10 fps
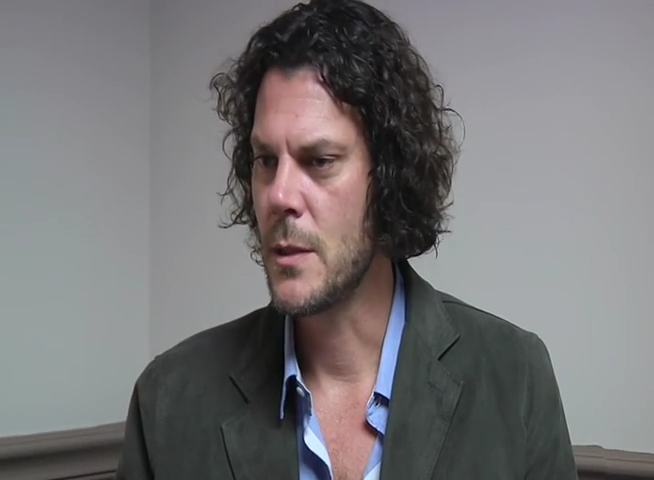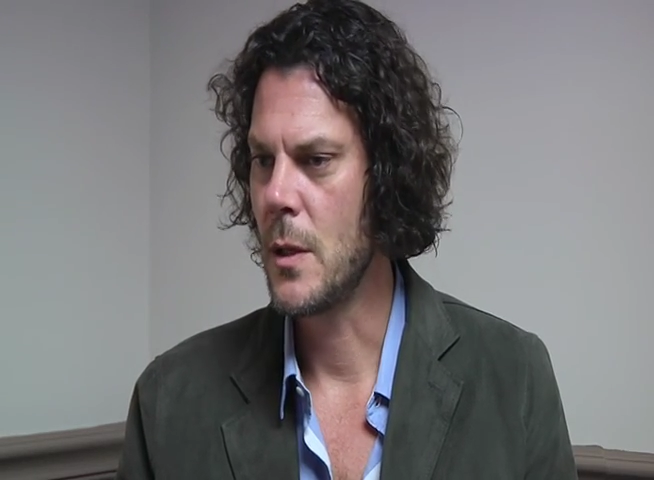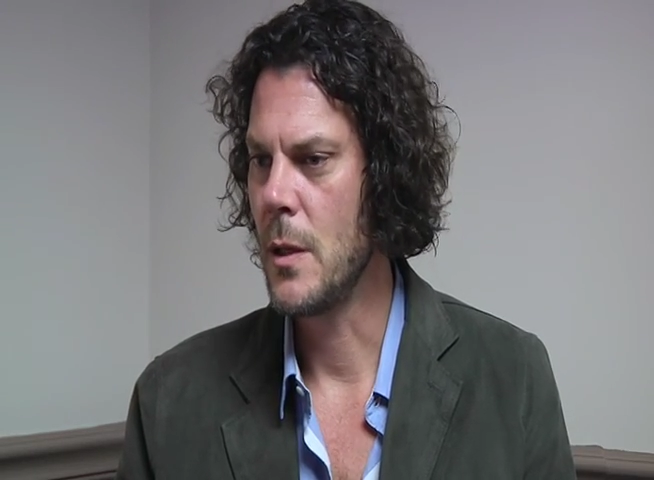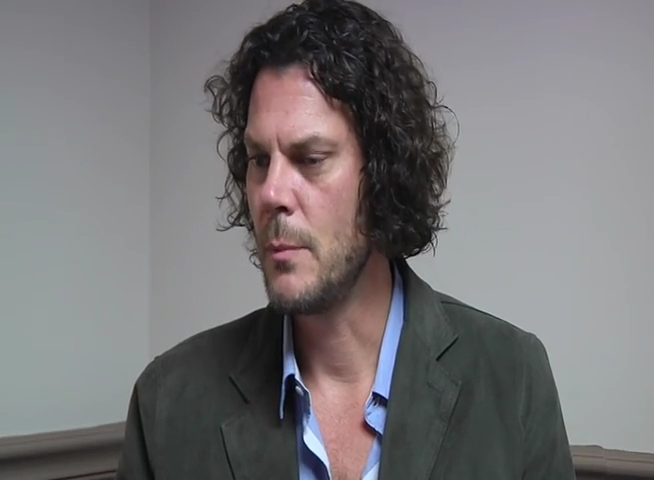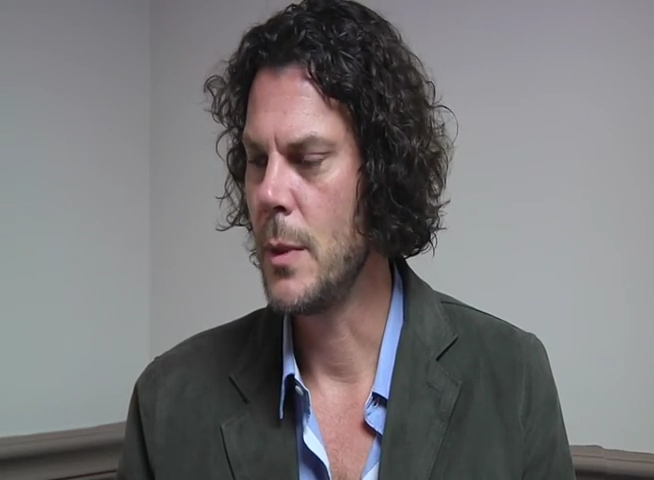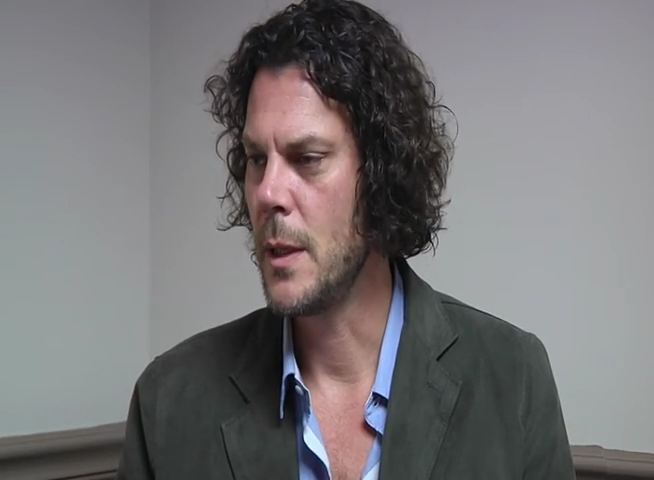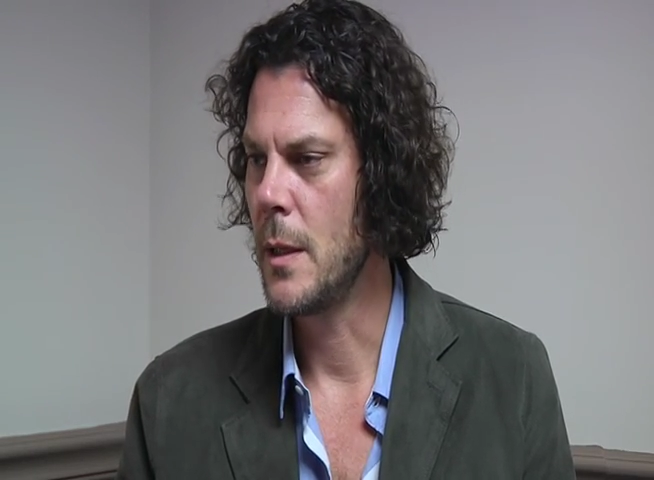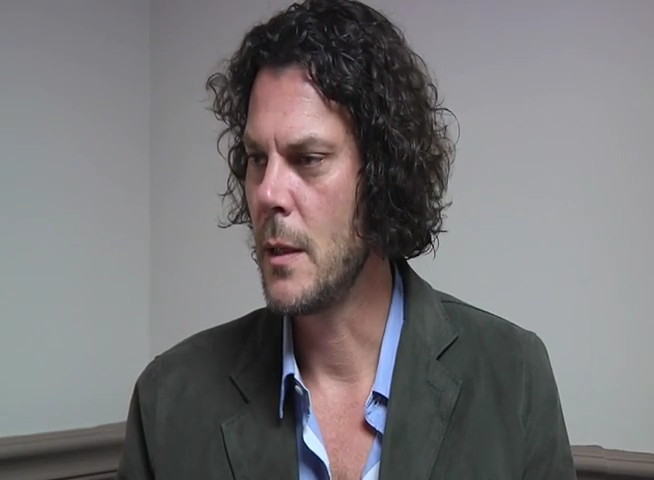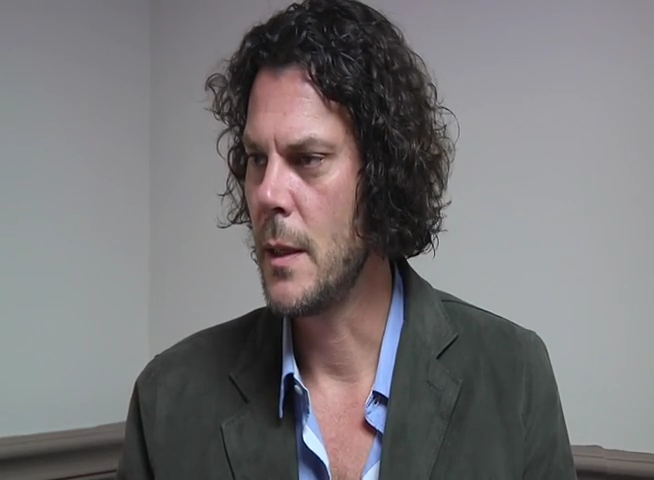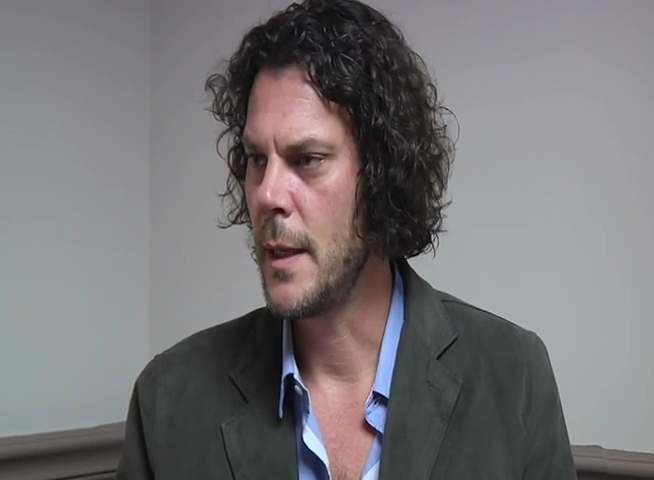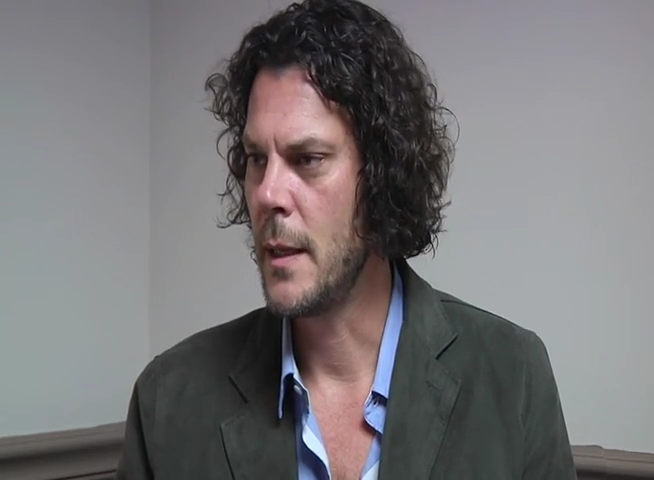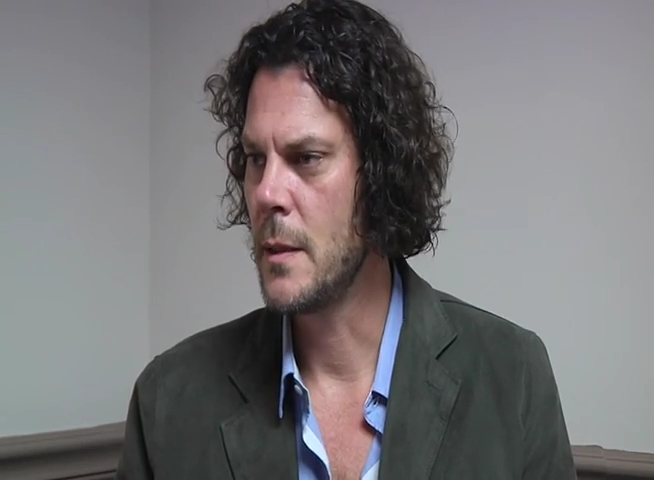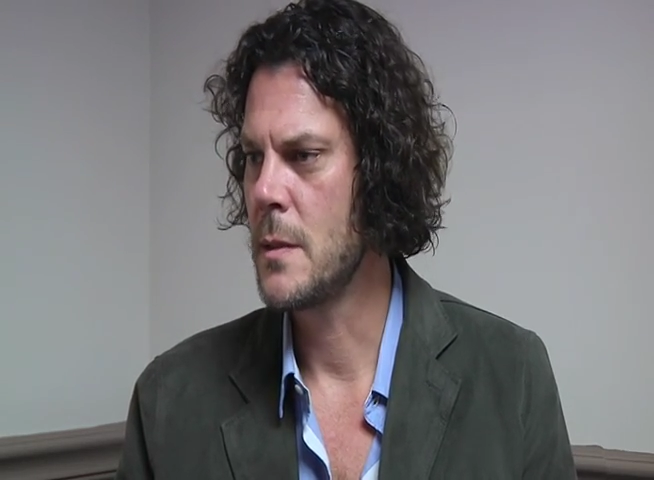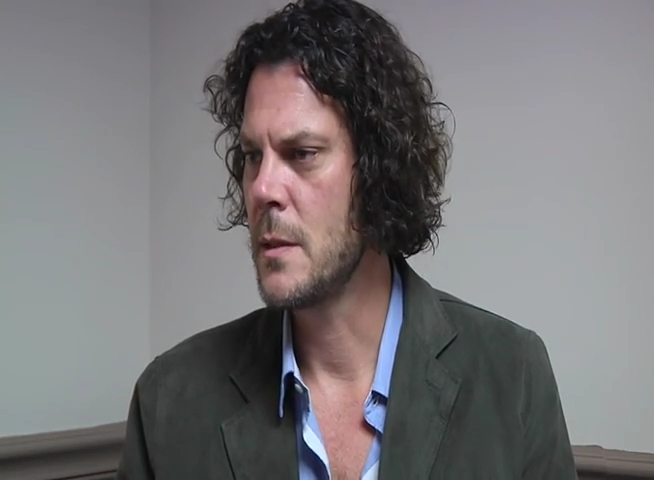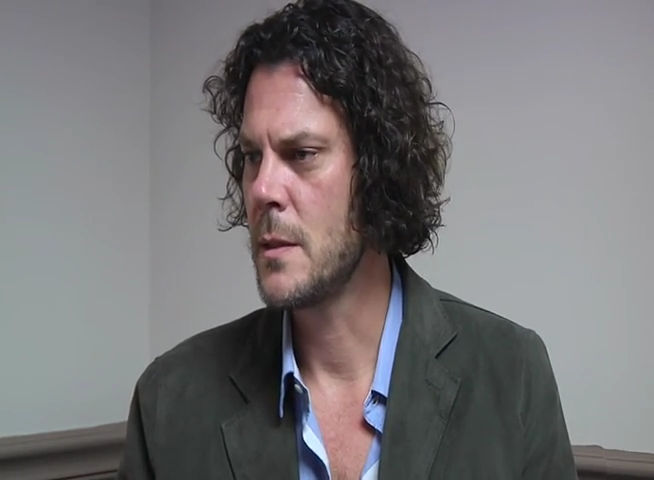and all the political
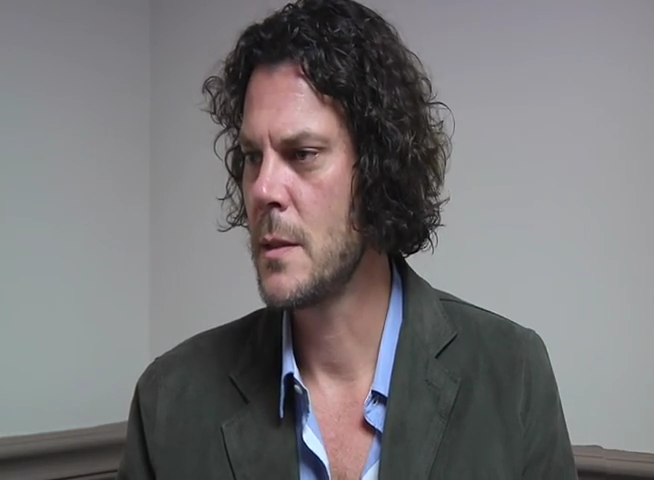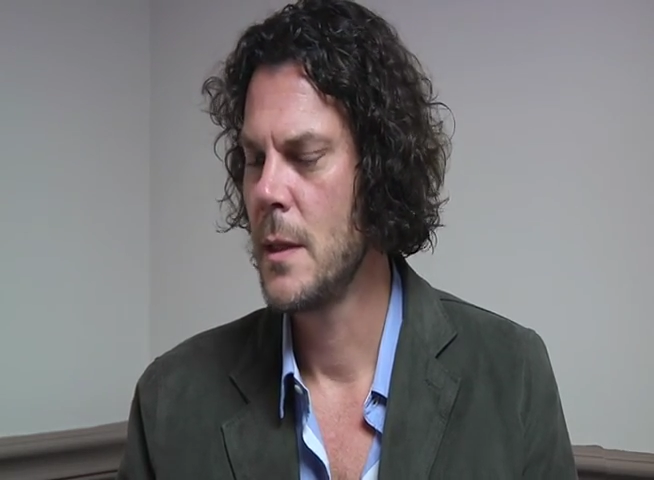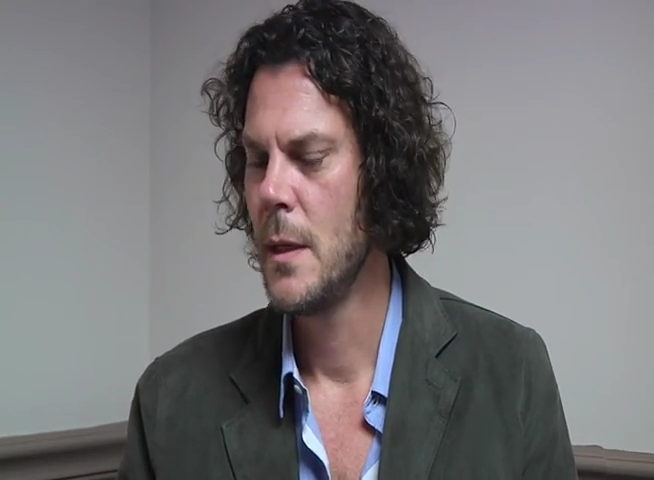analysis